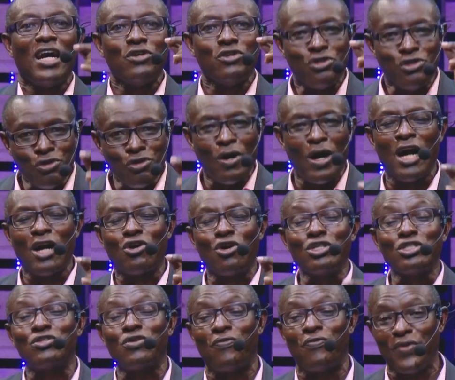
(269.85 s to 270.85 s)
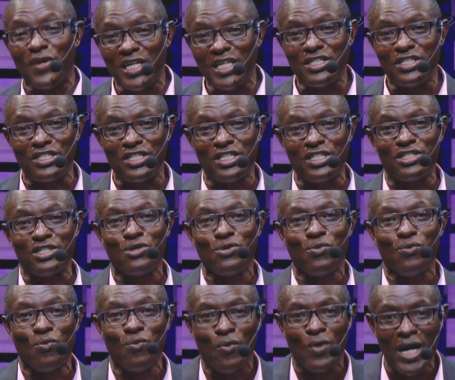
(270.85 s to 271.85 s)
You are going to finish it
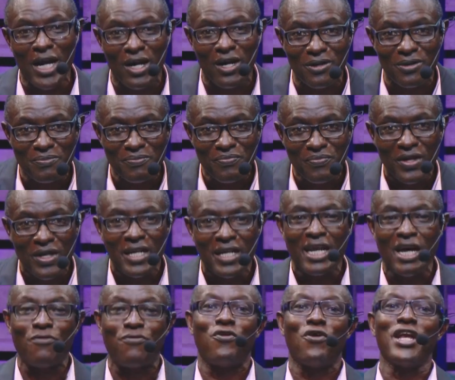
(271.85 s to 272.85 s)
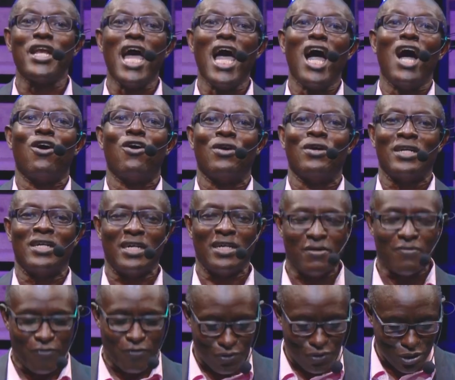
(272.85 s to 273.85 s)
well. Now, for now,
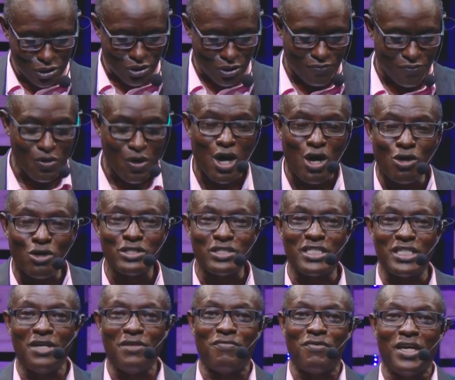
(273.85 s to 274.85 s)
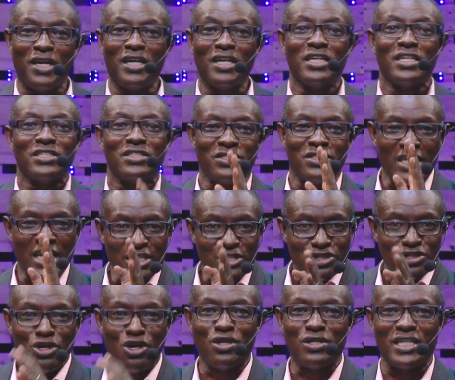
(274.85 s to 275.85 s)
for those of you who are on TV,
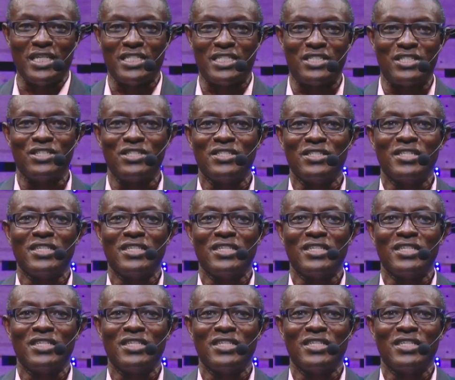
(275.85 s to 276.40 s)
just know this.